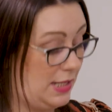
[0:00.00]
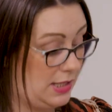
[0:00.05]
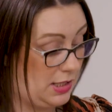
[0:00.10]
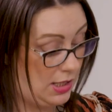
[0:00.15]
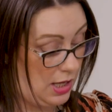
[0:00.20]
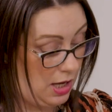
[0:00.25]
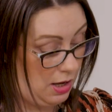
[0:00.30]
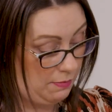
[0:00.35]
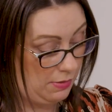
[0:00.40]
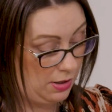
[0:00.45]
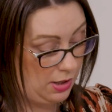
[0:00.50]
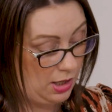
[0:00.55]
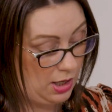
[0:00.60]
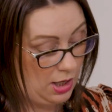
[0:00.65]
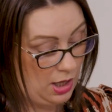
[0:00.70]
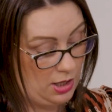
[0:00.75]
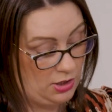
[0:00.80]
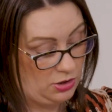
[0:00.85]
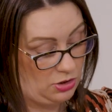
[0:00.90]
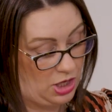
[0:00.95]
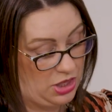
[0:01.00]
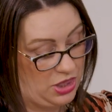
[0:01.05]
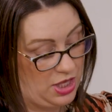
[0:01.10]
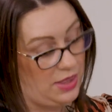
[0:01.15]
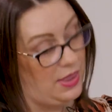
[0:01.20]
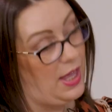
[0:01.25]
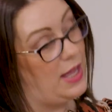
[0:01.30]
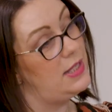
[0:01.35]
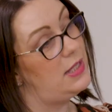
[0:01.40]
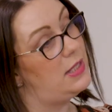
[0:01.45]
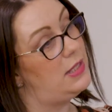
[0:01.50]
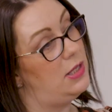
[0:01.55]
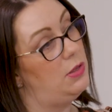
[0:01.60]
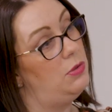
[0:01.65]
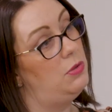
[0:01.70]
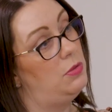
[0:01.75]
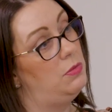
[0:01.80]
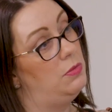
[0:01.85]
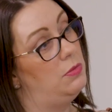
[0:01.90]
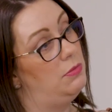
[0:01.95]
income. So I think that's
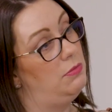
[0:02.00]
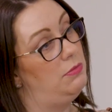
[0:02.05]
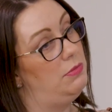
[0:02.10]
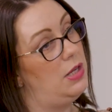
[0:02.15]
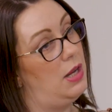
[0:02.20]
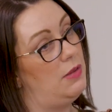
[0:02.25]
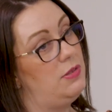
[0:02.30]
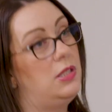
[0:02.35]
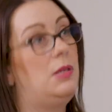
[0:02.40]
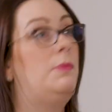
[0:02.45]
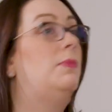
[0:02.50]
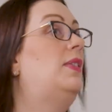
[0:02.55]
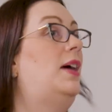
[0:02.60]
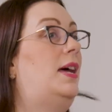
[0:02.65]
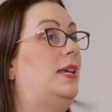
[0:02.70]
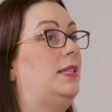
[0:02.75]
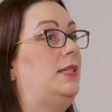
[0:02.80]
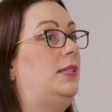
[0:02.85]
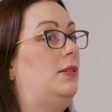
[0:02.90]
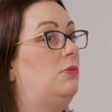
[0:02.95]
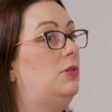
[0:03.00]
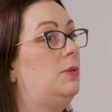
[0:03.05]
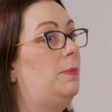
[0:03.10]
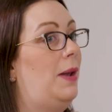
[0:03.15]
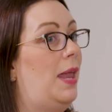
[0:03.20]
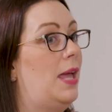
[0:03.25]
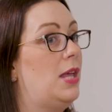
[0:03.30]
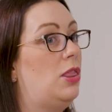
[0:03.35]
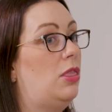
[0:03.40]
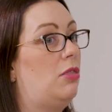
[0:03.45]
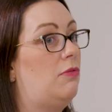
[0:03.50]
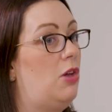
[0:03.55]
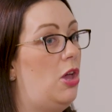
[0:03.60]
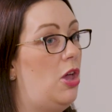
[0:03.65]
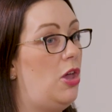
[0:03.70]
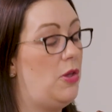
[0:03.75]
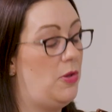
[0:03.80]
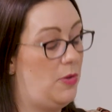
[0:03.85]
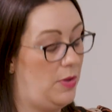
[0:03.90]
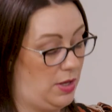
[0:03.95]
still, some of that is still to play
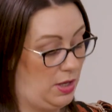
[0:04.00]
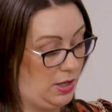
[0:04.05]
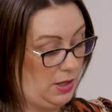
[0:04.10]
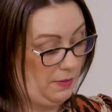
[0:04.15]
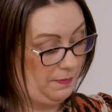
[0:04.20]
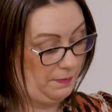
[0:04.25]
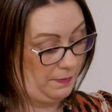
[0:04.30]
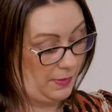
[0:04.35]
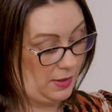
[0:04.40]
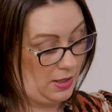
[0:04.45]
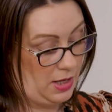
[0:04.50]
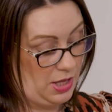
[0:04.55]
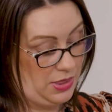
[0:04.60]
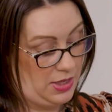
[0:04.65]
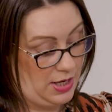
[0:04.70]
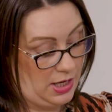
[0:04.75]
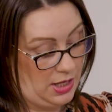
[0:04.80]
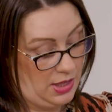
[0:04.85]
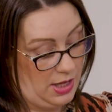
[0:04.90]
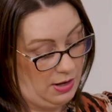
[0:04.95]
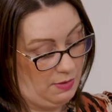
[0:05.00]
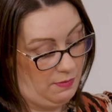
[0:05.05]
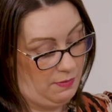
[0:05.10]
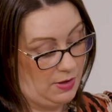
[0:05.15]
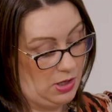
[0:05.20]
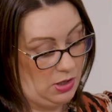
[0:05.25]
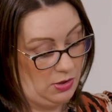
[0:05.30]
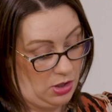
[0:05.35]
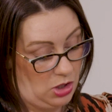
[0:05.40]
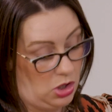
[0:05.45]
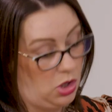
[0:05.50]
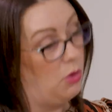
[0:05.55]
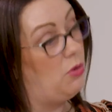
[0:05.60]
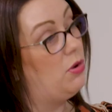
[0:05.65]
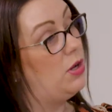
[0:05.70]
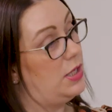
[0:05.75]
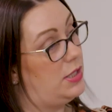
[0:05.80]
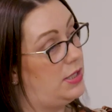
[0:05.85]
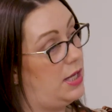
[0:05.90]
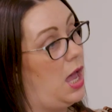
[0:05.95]
through. I think then if we look at
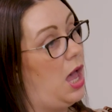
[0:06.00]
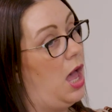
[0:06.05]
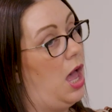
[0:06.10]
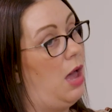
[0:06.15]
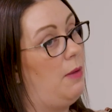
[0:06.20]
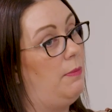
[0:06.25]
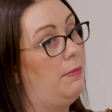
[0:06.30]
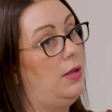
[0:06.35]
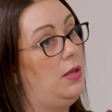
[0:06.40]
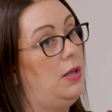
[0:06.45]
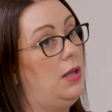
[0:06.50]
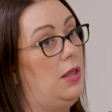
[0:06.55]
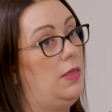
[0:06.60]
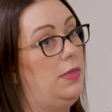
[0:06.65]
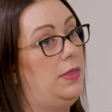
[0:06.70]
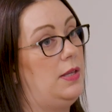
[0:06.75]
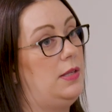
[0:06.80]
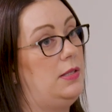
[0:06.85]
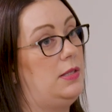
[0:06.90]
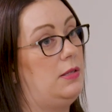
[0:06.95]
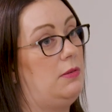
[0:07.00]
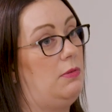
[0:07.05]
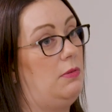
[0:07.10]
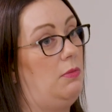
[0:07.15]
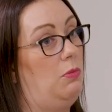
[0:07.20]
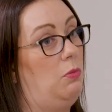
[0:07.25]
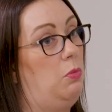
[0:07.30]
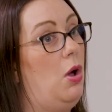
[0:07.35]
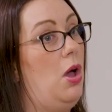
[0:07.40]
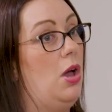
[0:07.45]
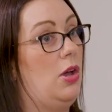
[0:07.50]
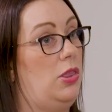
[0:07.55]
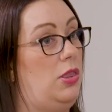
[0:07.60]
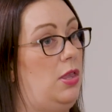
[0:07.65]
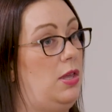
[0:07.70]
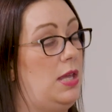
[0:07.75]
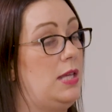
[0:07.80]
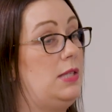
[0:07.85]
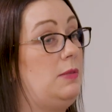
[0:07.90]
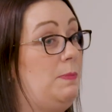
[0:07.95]
longer term, there's work
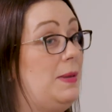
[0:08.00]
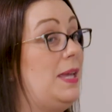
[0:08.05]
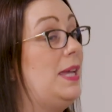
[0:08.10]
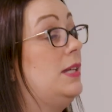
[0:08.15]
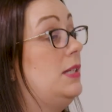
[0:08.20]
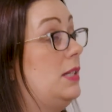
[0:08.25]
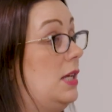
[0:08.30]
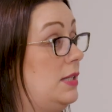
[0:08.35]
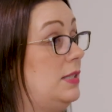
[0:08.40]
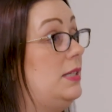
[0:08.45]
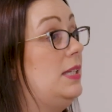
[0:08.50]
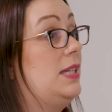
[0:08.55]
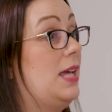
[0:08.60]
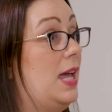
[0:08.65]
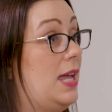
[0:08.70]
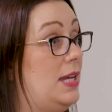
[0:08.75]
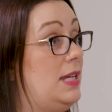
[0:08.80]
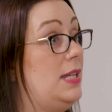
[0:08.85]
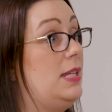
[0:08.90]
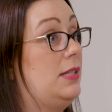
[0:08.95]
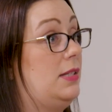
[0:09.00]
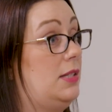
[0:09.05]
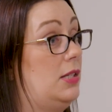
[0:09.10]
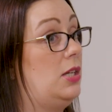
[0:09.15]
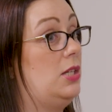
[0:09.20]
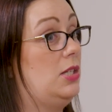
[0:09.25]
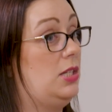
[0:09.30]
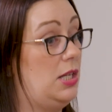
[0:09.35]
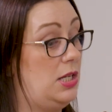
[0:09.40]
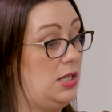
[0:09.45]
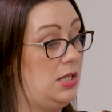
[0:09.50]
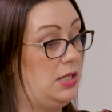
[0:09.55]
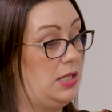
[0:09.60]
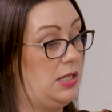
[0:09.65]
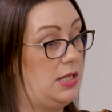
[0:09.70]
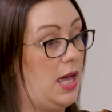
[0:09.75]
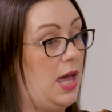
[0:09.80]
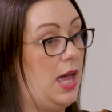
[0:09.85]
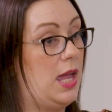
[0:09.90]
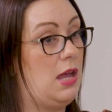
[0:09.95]
that is being done today and needs to continue
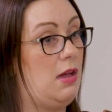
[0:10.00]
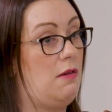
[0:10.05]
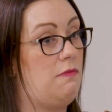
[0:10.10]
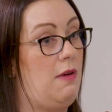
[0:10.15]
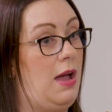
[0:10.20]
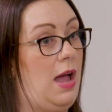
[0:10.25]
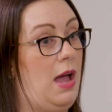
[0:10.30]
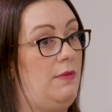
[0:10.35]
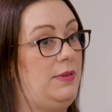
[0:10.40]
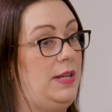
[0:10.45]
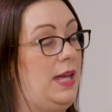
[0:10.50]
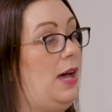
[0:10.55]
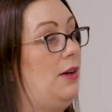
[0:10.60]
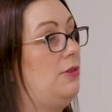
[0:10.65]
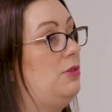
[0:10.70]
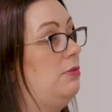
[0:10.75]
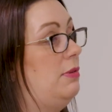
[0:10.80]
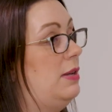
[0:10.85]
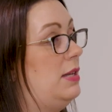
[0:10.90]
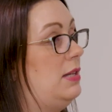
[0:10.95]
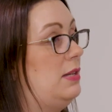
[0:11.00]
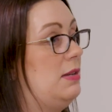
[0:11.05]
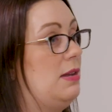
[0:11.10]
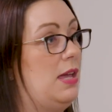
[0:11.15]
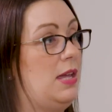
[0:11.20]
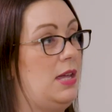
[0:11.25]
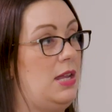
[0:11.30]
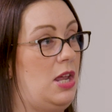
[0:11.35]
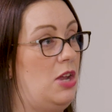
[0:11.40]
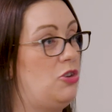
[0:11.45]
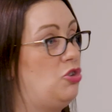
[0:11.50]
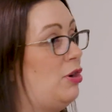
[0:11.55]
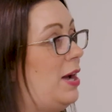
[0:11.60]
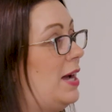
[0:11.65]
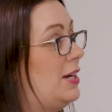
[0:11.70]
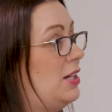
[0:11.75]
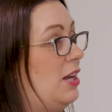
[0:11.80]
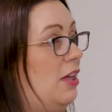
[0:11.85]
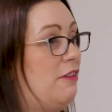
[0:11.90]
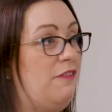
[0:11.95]
today around how do we
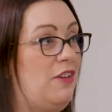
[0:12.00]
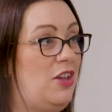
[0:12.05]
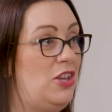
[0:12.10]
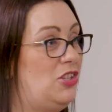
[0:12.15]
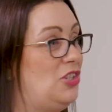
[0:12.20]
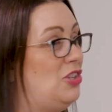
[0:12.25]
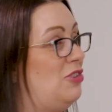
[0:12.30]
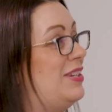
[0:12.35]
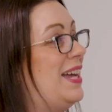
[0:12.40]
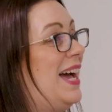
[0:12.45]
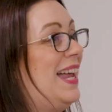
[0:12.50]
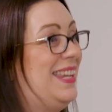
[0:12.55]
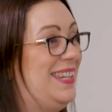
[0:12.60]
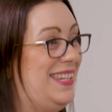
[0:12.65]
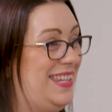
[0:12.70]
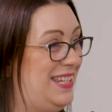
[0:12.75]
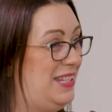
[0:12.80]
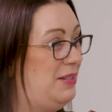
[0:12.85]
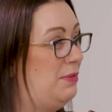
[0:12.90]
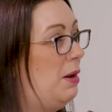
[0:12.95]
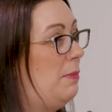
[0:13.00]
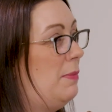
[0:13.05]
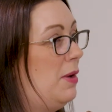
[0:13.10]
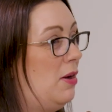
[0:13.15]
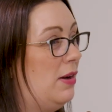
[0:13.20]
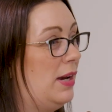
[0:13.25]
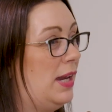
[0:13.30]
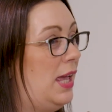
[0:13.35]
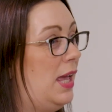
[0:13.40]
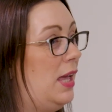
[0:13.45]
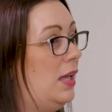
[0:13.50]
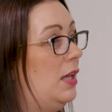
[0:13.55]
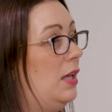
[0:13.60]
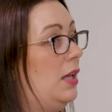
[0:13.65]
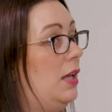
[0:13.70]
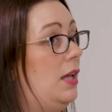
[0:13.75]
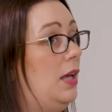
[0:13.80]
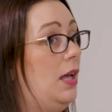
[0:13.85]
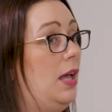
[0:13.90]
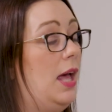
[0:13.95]
attract diverse new talent into our market?
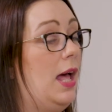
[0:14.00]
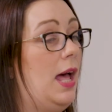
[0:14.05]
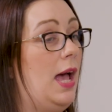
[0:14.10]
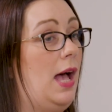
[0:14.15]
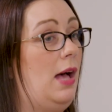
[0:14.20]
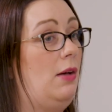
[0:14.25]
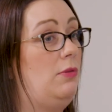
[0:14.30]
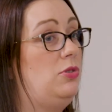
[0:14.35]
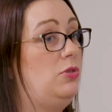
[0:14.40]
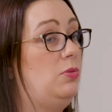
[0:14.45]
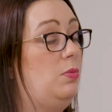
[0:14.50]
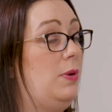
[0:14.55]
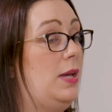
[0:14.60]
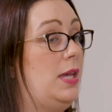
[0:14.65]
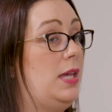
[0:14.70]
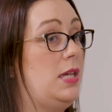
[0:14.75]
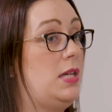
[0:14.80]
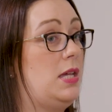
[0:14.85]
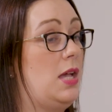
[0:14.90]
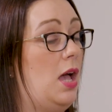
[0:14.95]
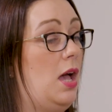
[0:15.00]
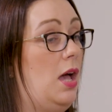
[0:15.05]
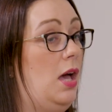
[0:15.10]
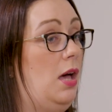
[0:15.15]
Yeah. How do we